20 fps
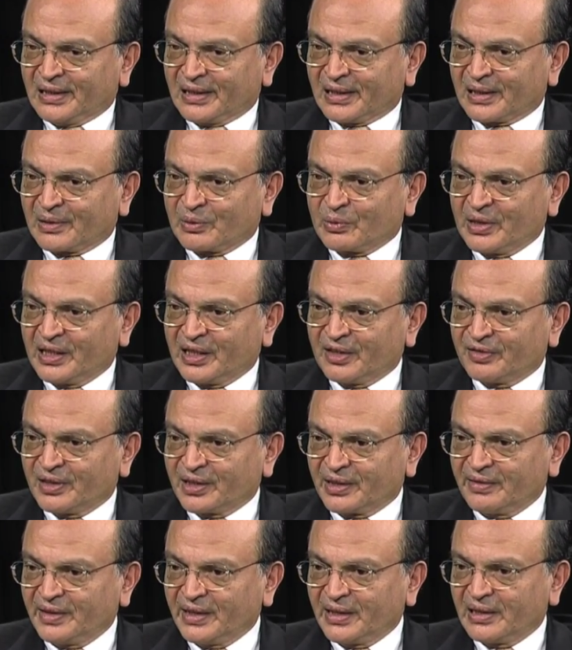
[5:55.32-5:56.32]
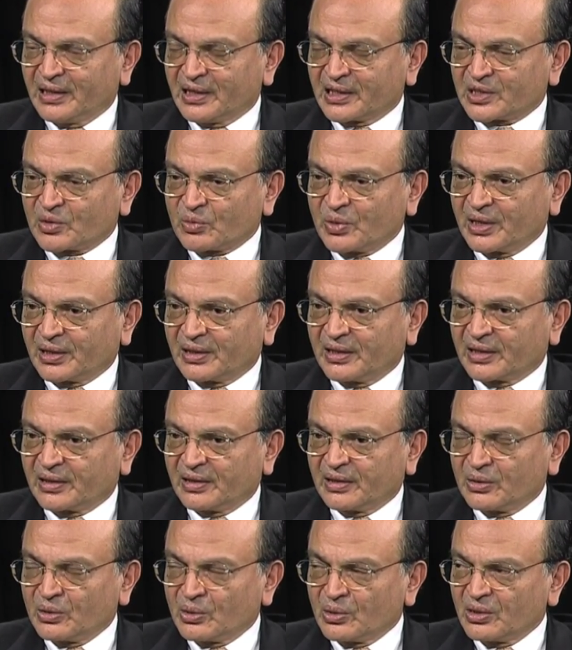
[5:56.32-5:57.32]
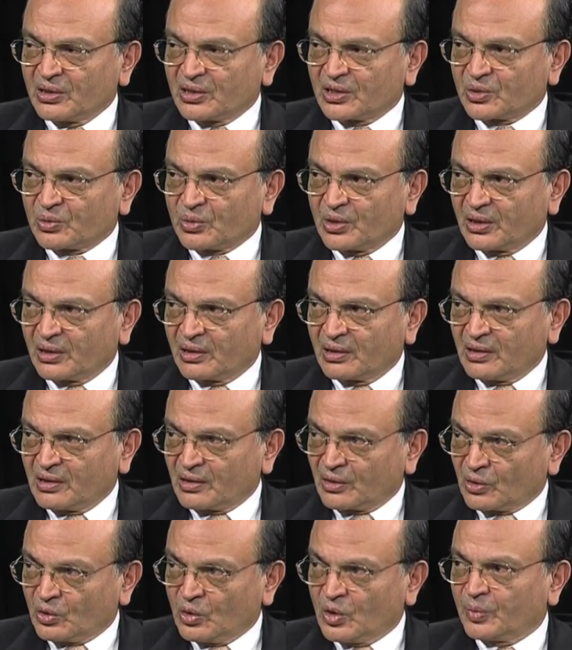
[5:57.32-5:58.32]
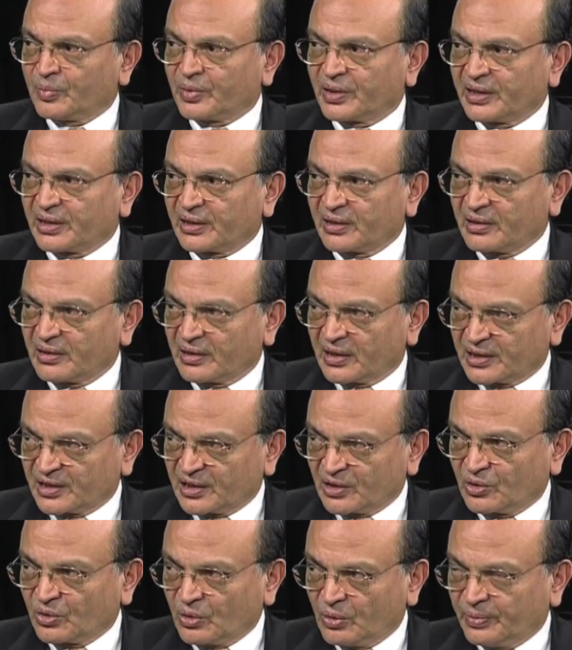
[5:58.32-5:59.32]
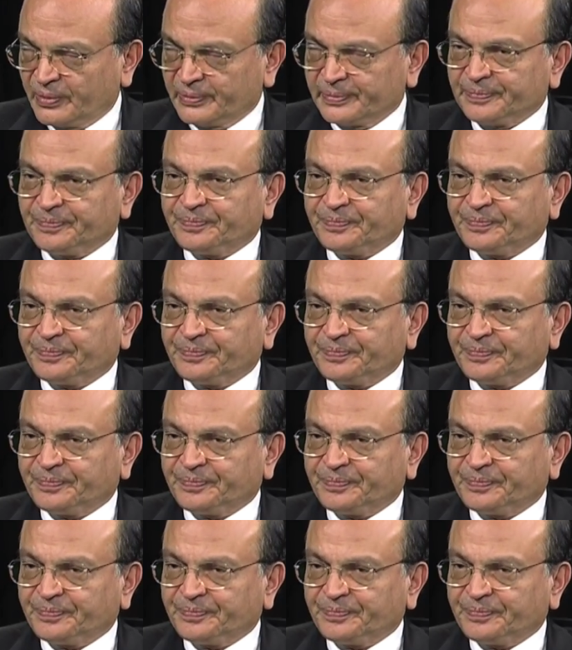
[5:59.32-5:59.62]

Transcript: Uh, we have agreed last week that the donors will cooperate as a group